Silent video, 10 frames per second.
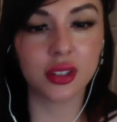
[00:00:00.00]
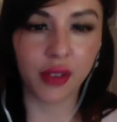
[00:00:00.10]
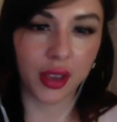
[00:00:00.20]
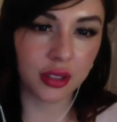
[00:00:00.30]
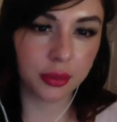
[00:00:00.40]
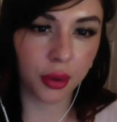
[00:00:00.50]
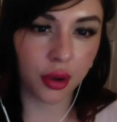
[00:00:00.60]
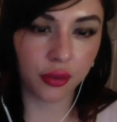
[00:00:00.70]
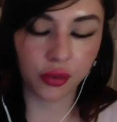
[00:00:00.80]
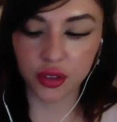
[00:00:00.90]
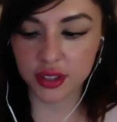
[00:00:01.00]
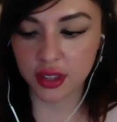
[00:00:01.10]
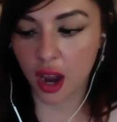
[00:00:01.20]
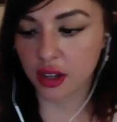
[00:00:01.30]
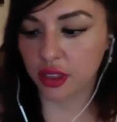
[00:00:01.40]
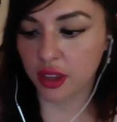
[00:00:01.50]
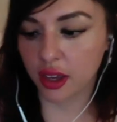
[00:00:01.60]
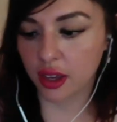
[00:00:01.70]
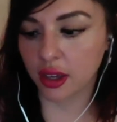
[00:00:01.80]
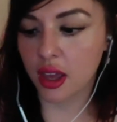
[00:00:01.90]
Facebook for this kind of
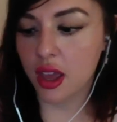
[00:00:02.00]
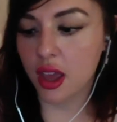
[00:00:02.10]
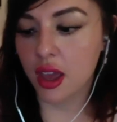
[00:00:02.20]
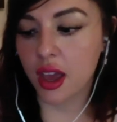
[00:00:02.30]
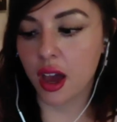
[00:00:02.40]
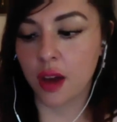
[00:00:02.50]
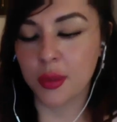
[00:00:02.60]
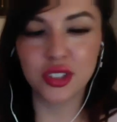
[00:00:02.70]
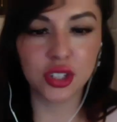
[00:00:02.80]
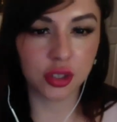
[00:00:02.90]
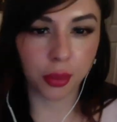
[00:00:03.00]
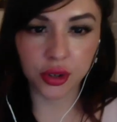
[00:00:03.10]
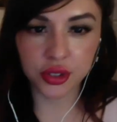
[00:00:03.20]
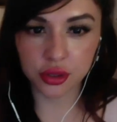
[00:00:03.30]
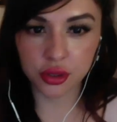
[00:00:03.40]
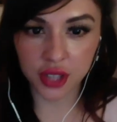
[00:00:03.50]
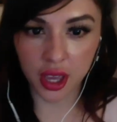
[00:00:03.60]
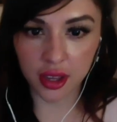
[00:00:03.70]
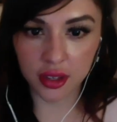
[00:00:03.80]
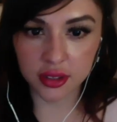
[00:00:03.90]
thing. It's just a personal
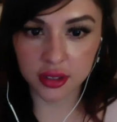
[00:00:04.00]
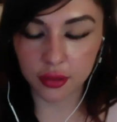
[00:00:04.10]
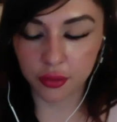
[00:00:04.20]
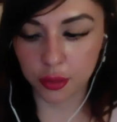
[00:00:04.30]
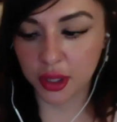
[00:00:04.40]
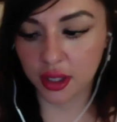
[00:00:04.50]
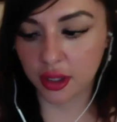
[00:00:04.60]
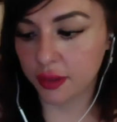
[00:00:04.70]
taste for me.